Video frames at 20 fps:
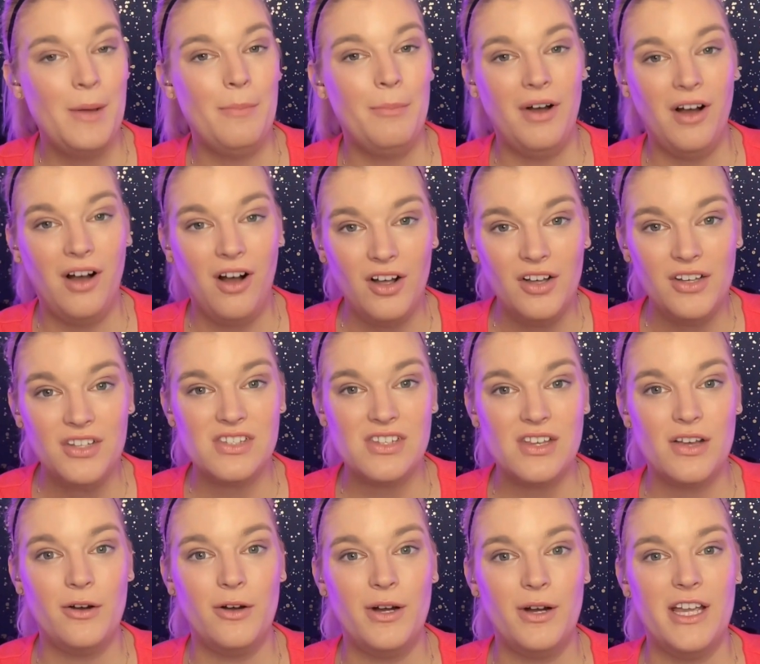But
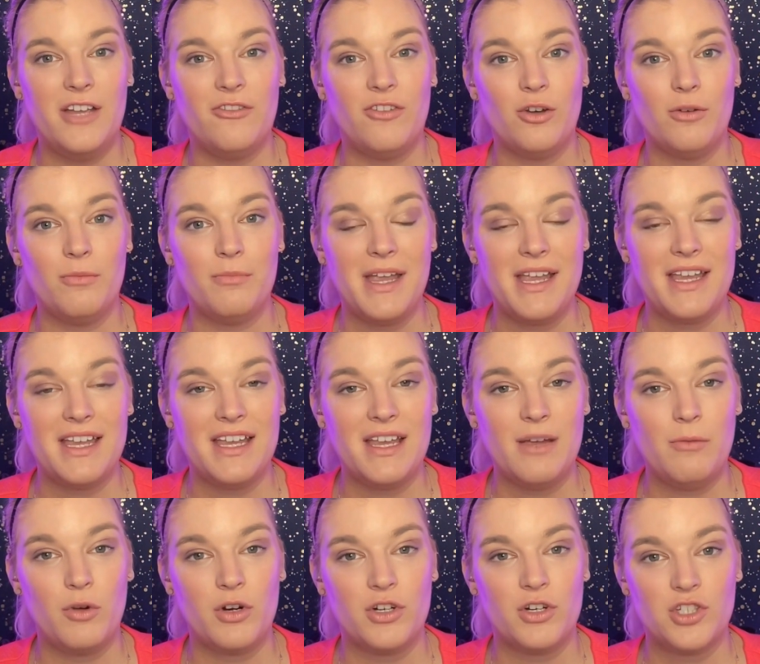also, if you're making
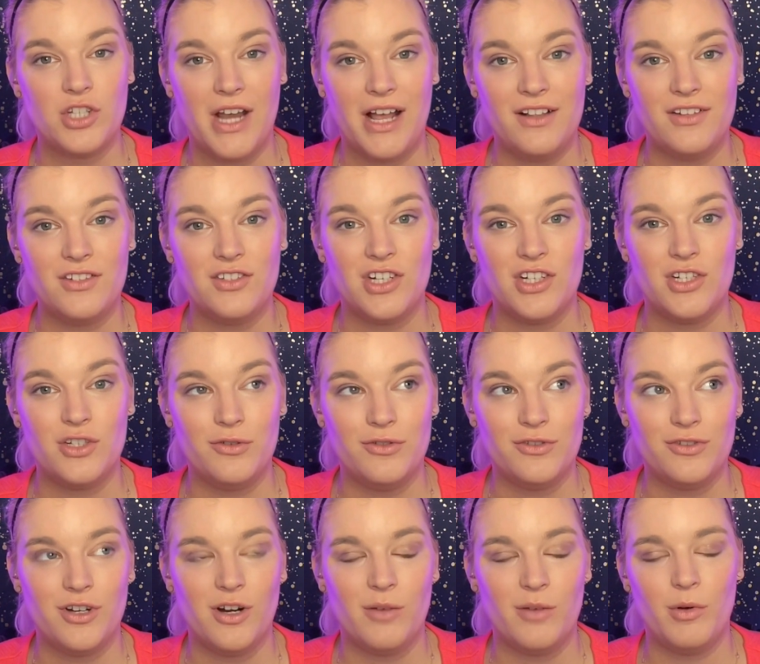it more challenging to
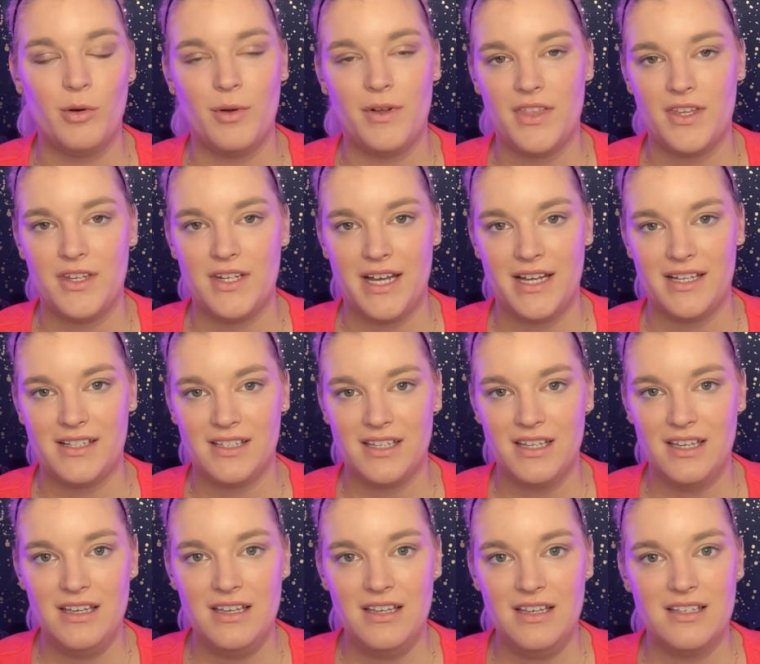interpret what the task
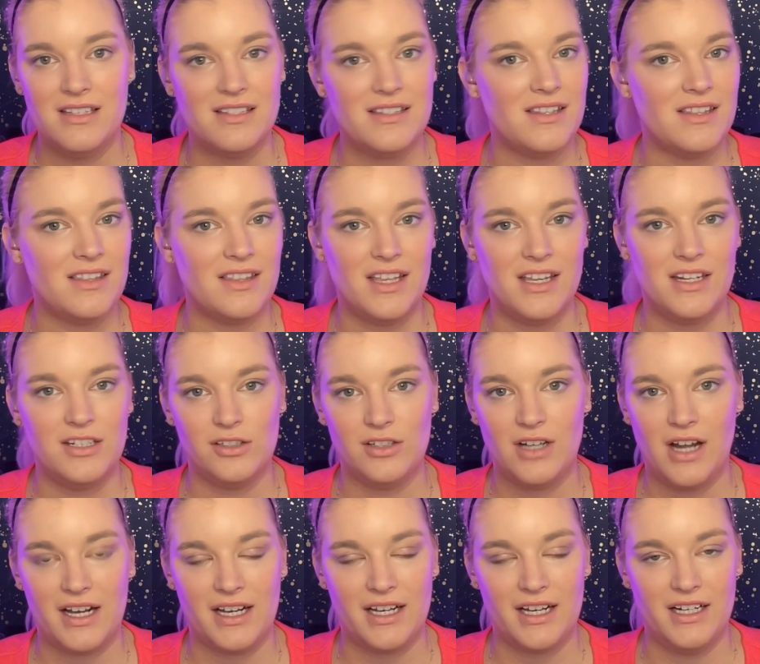is, then you're
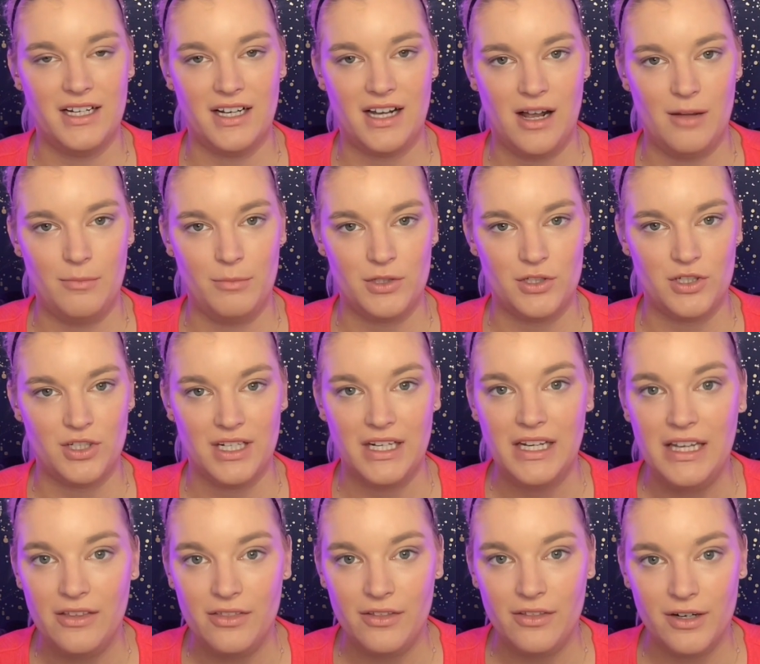not going to accomplish it
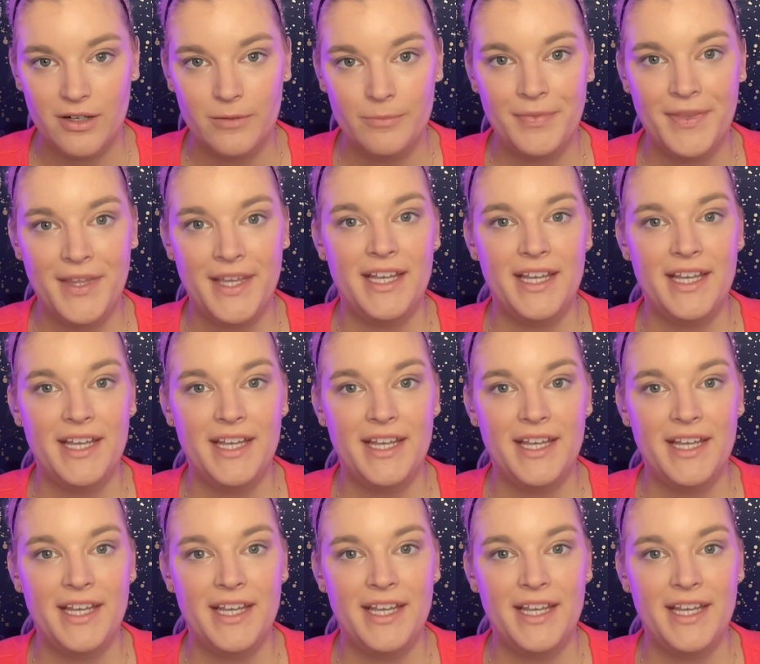either.